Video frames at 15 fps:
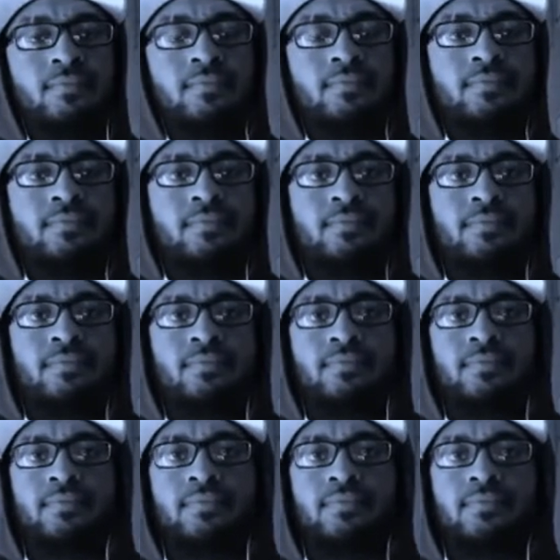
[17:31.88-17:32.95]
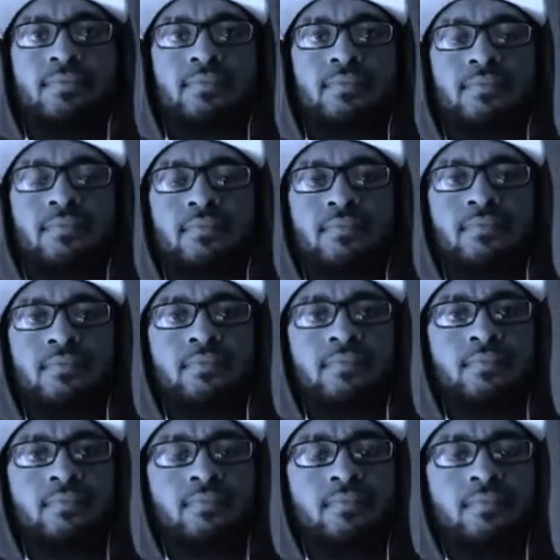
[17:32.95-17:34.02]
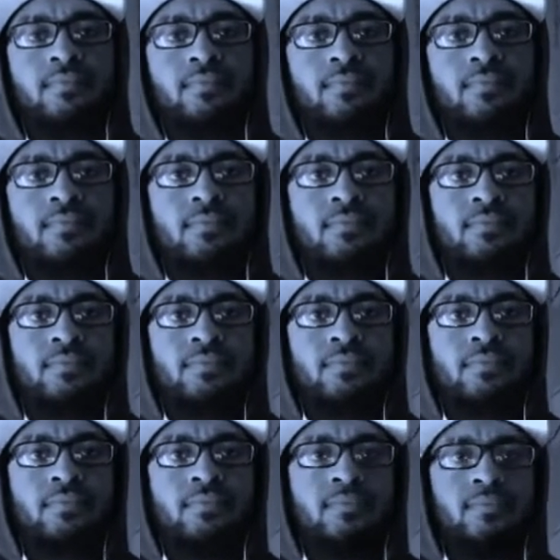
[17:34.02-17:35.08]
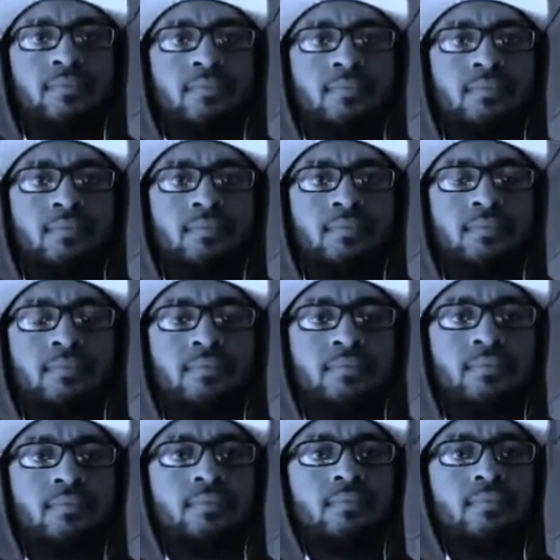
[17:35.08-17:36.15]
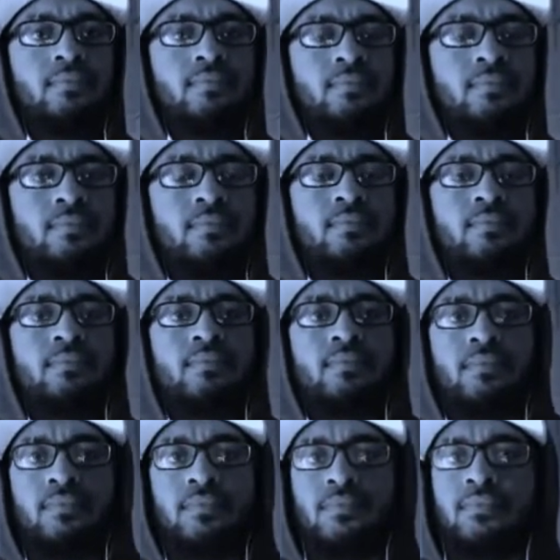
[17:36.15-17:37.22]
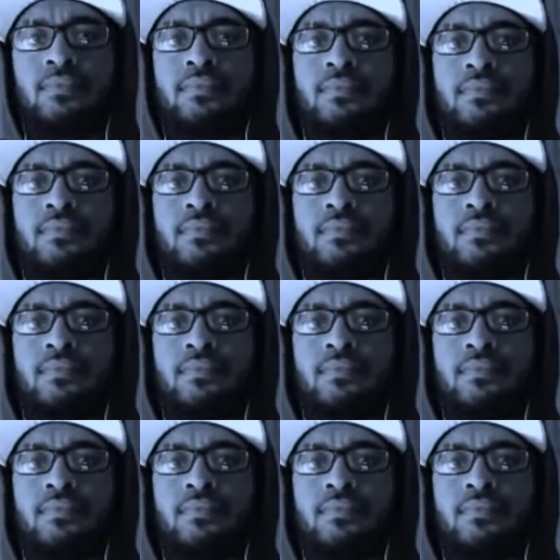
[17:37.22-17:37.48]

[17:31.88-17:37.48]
The person shown says nothing.